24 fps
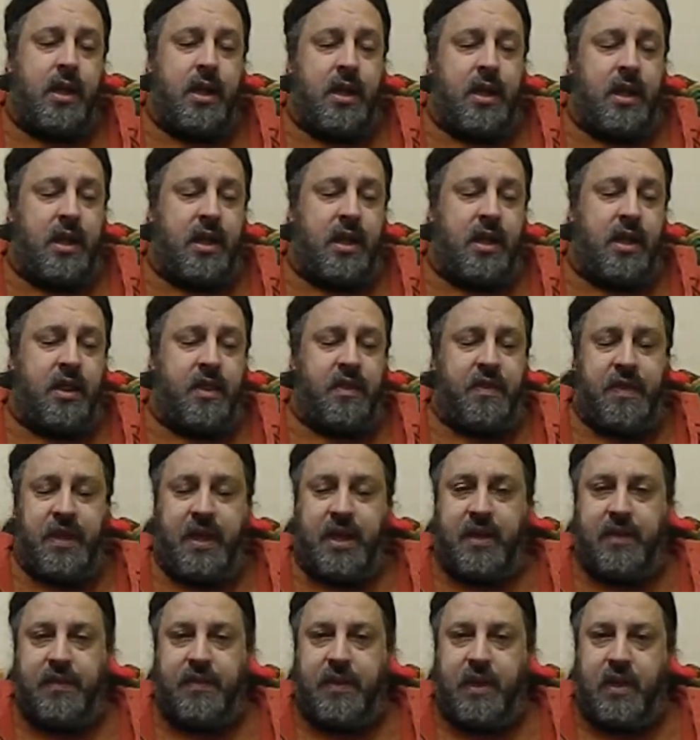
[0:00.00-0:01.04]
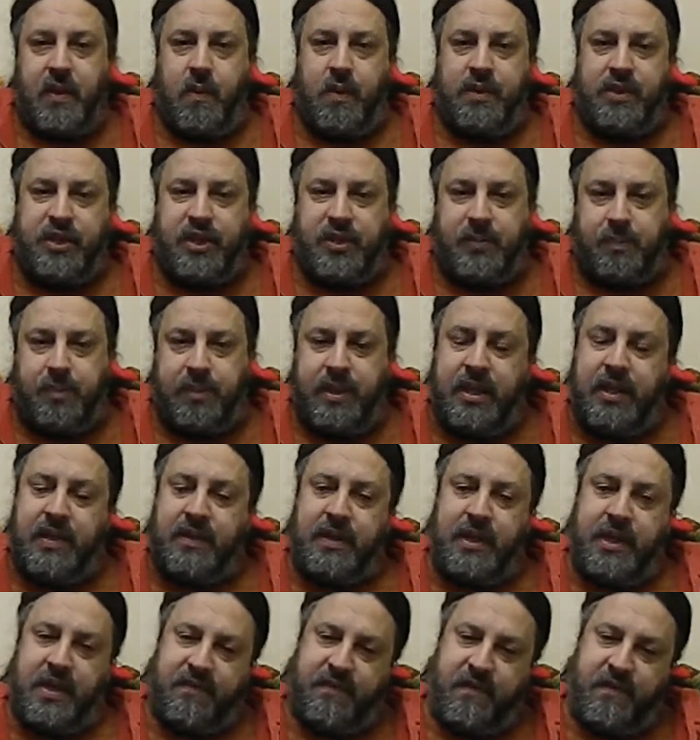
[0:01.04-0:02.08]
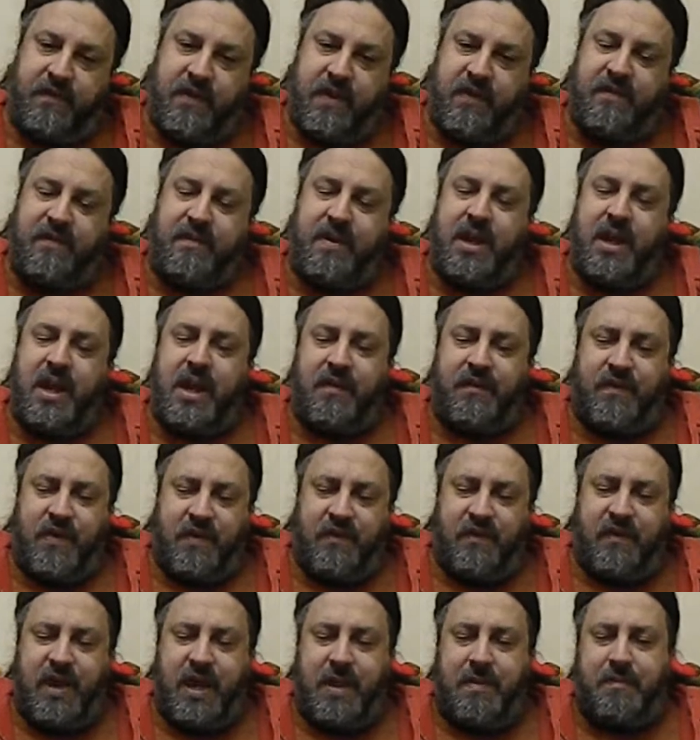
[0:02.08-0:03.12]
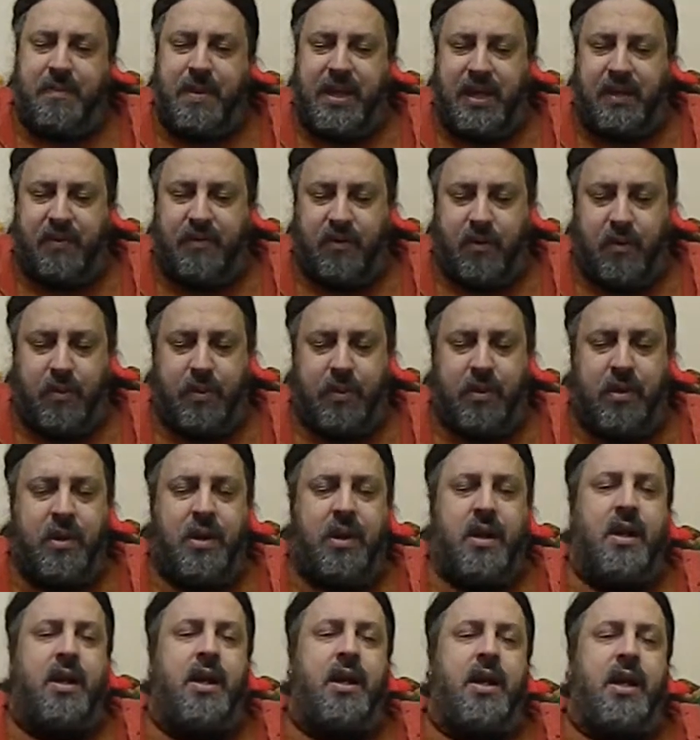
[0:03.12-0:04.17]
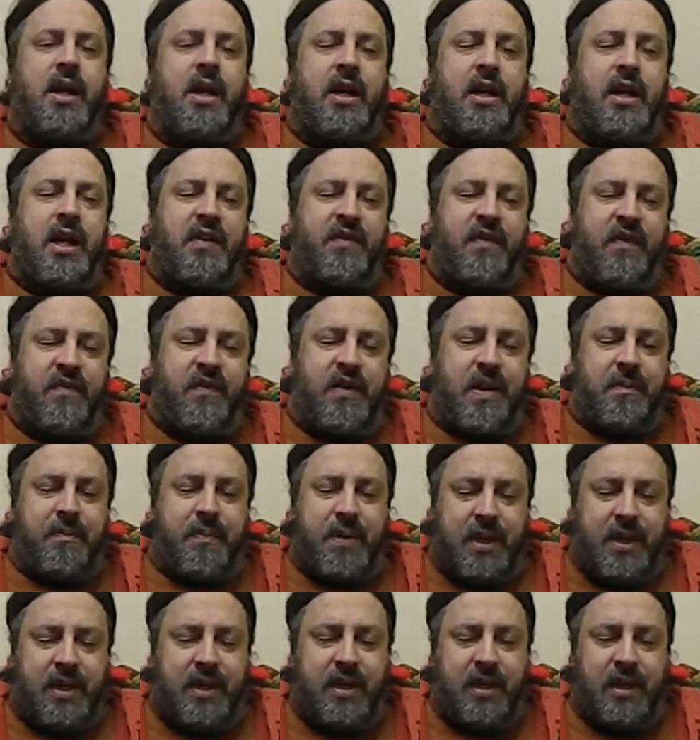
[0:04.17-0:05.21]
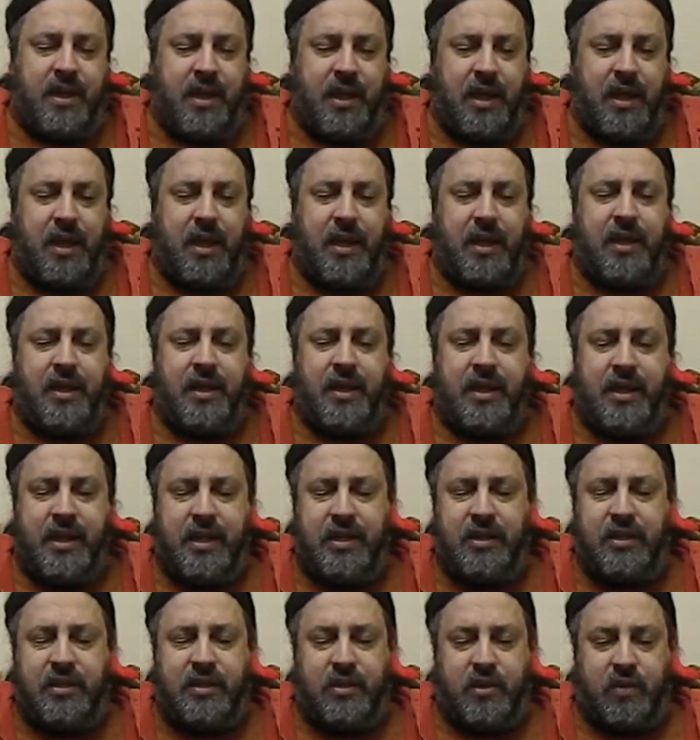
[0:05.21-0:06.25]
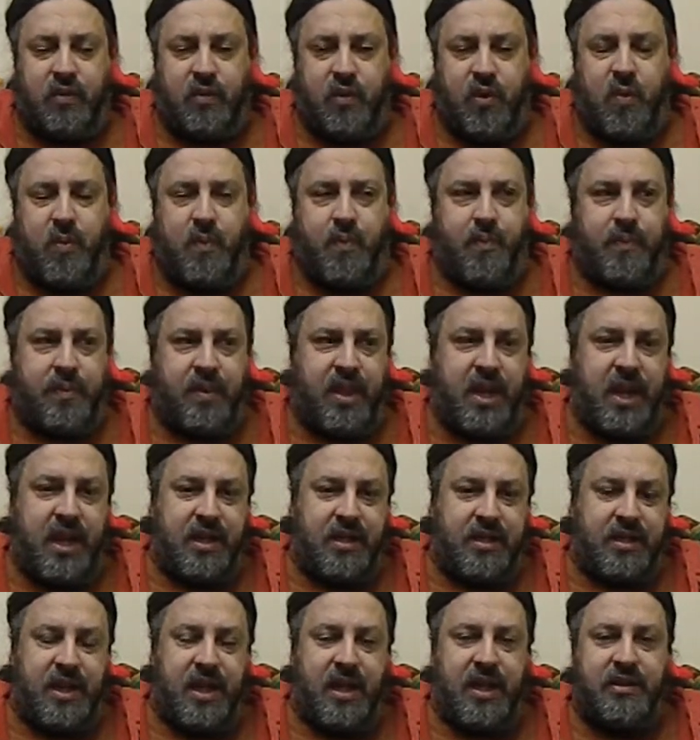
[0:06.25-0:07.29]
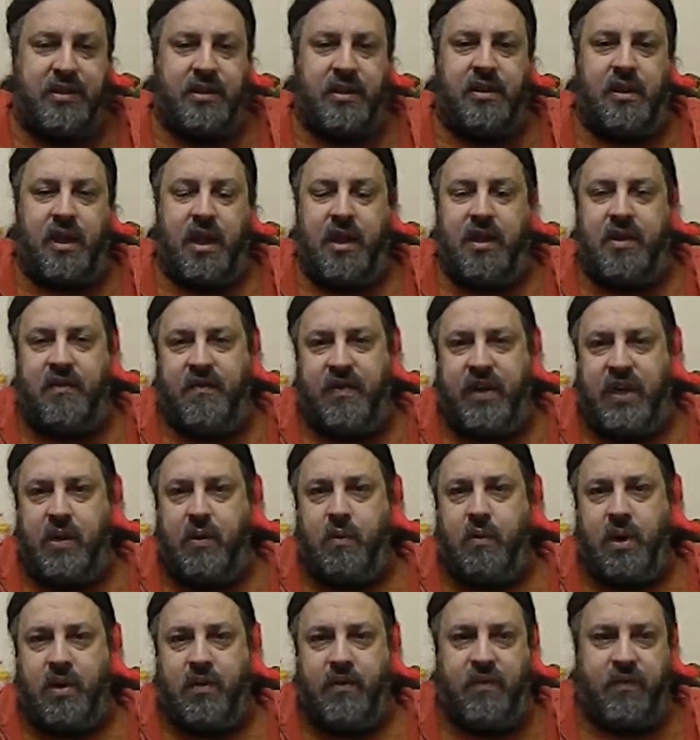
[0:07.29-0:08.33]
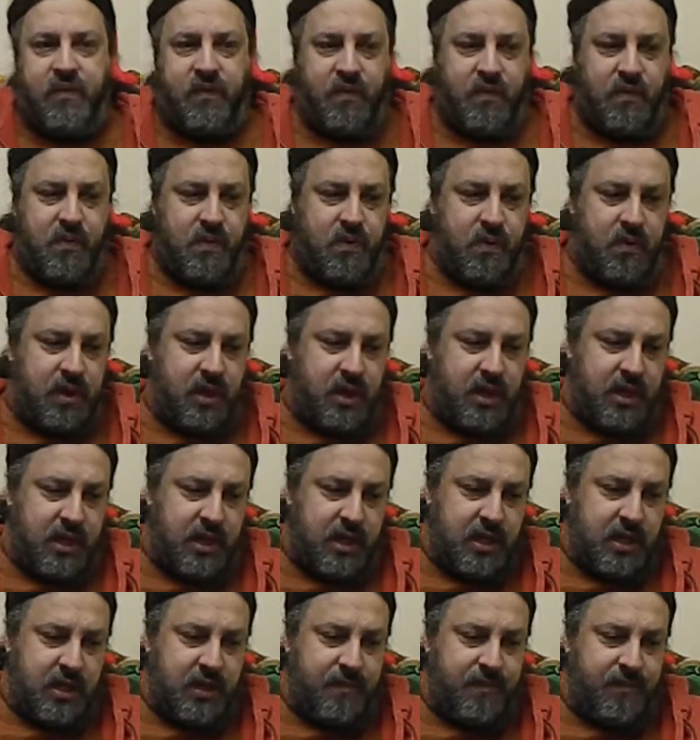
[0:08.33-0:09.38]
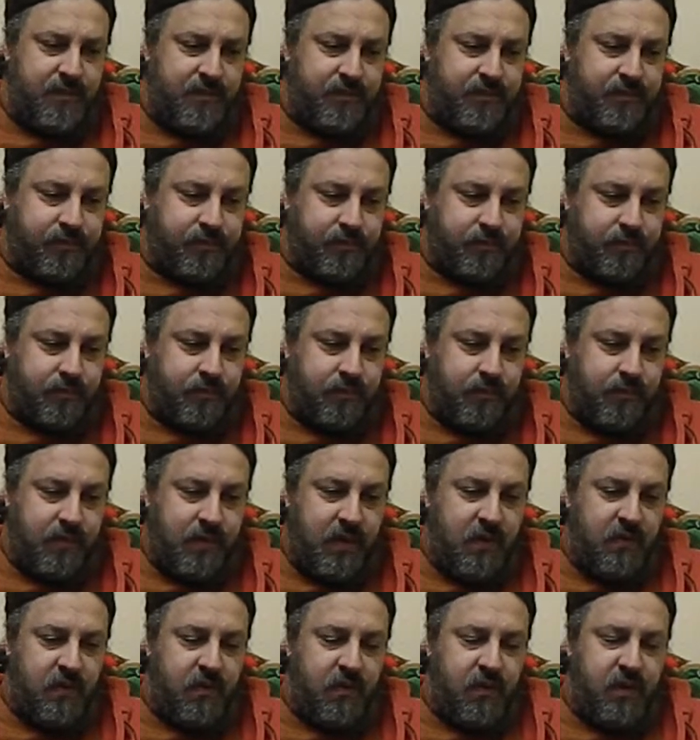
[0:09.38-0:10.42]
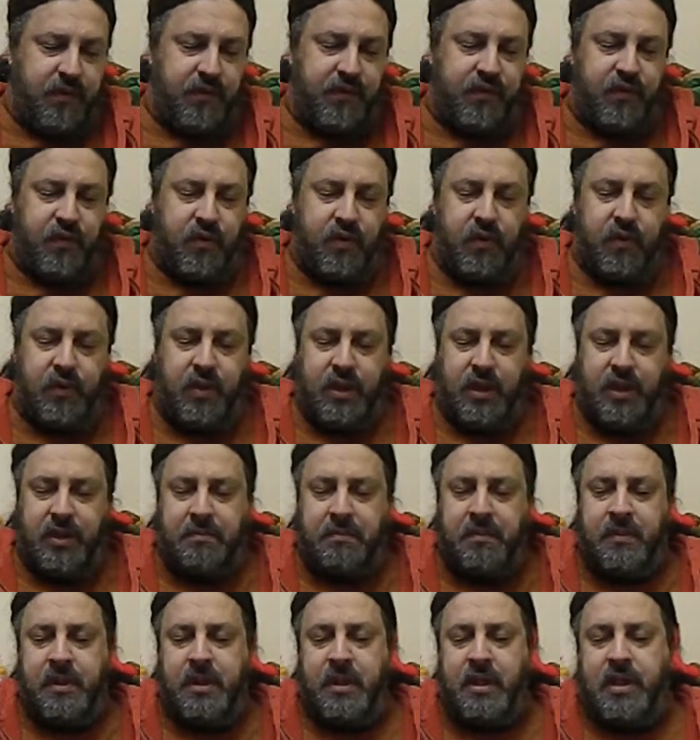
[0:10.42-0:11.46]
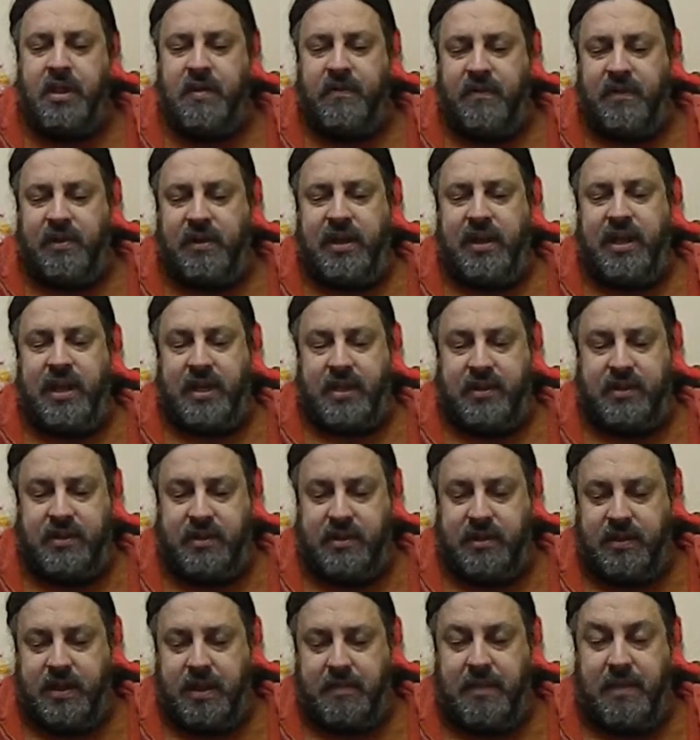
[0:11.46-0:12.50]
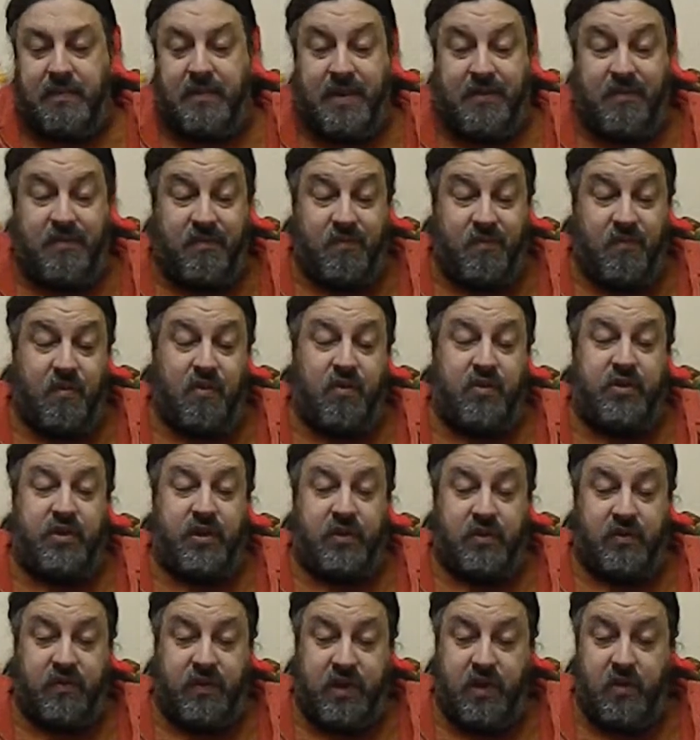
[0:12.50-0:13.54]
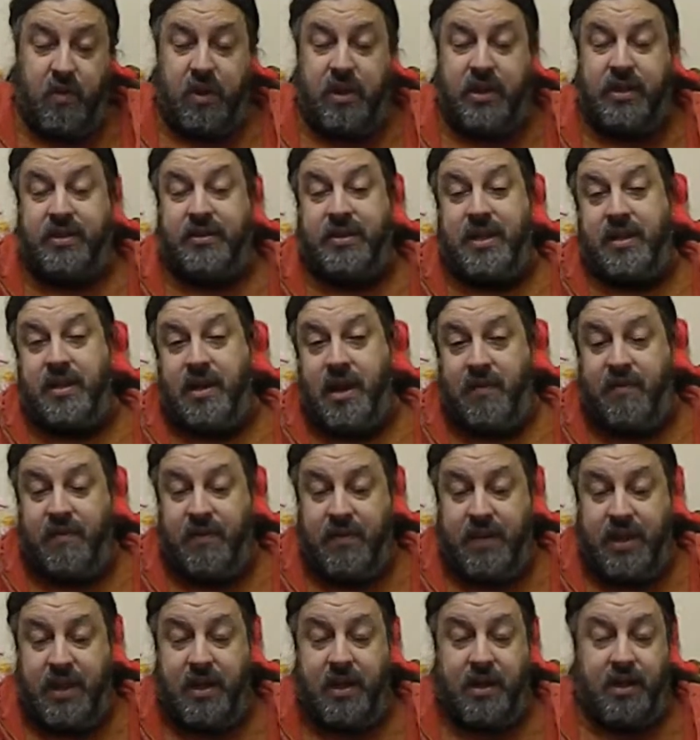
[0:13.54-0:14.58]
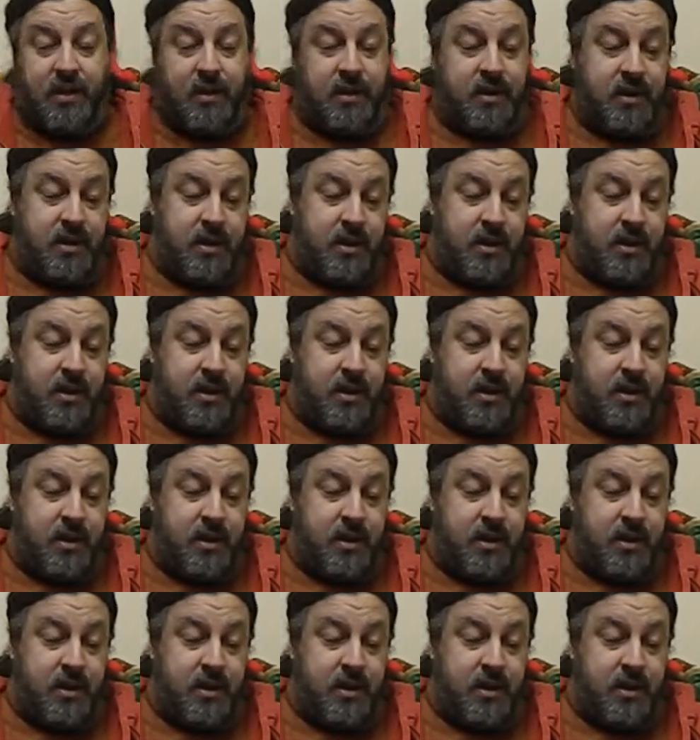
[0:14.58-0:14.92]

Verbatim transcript: Uh, that there was a split in the F F M P E G group. And F F M P E G uh, is the group that does a lot of the video work for uh, for for um, for Linux. Most of your video work is done off of there.